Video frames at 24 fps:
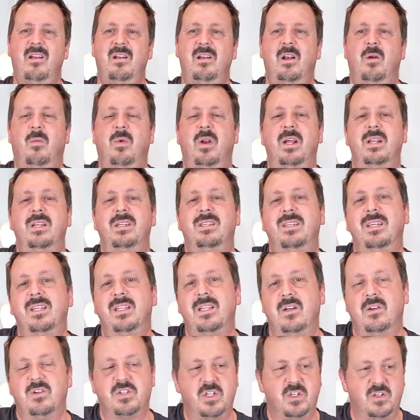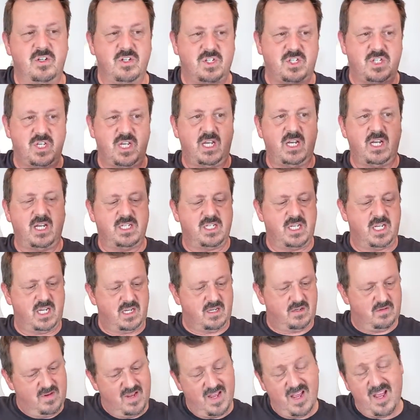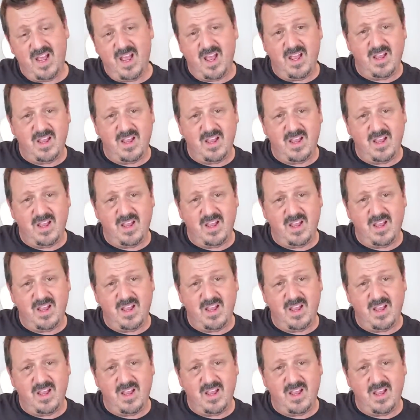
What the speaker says: Now what I did there, instead of just singing, I take it pain.